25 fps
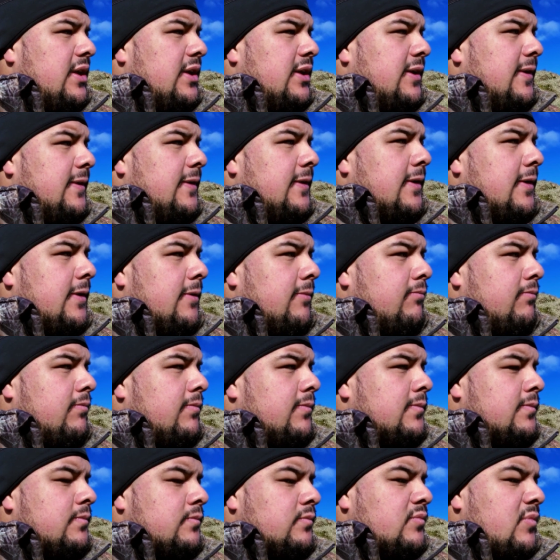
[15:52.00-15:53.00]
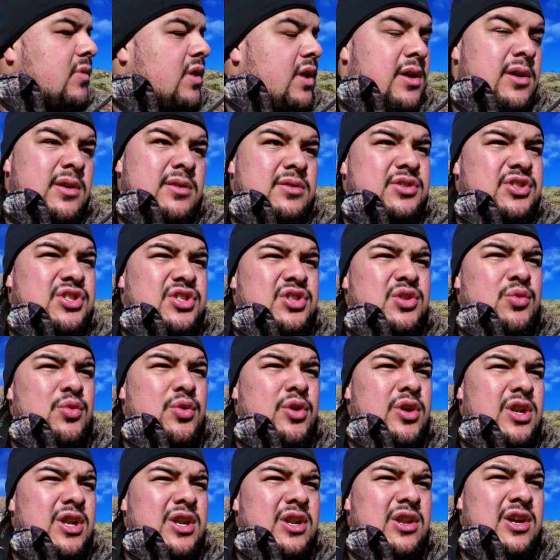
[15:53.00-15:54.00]
And it's still
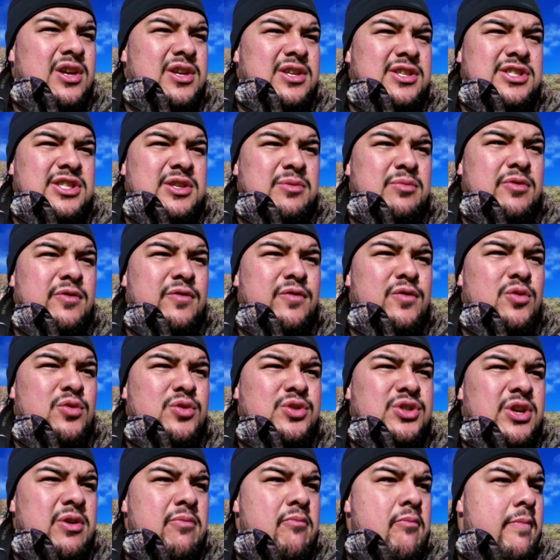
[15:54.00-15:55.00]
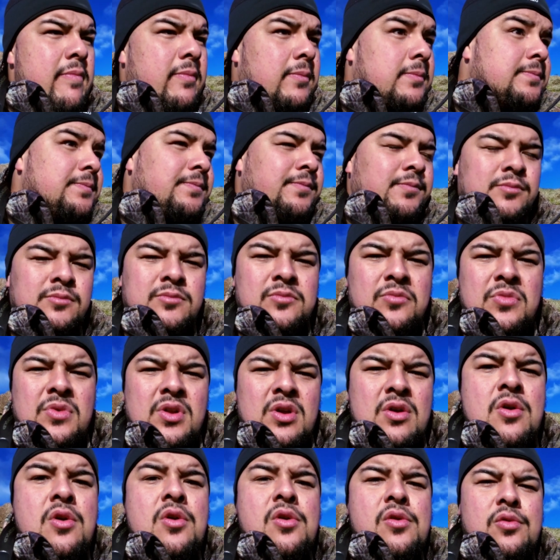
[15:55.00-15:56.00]
early, like I said before, so
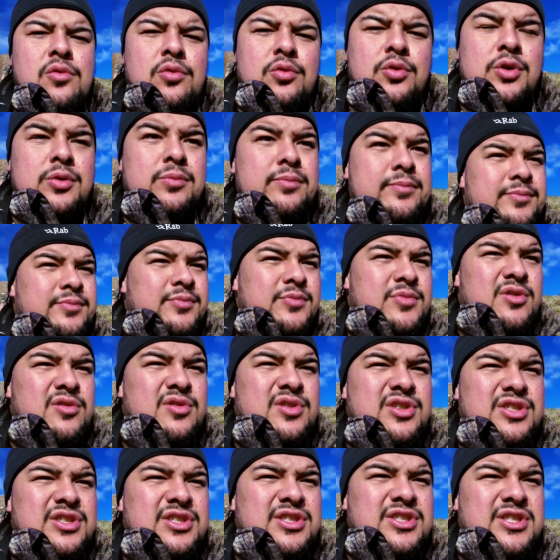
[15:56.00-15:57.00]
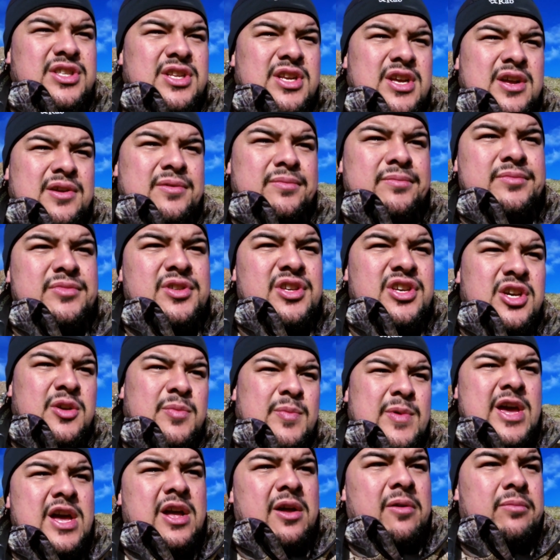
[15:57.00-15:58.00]
all good. Let's just
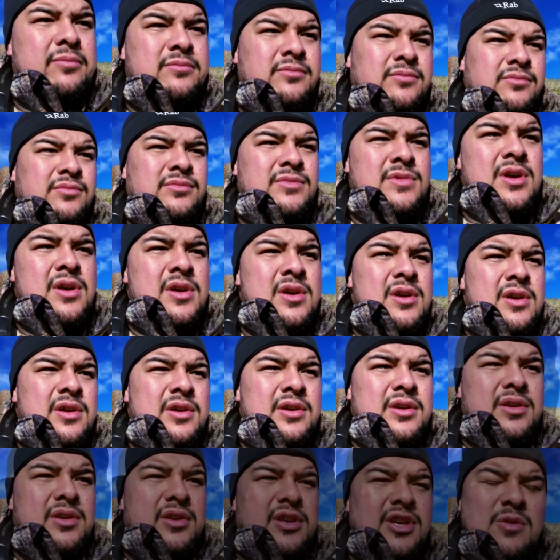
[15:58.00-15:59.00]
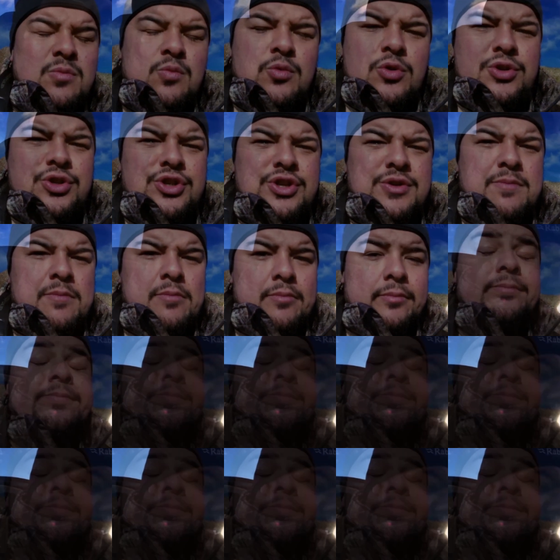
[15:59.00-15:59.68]
kick back, keep watching.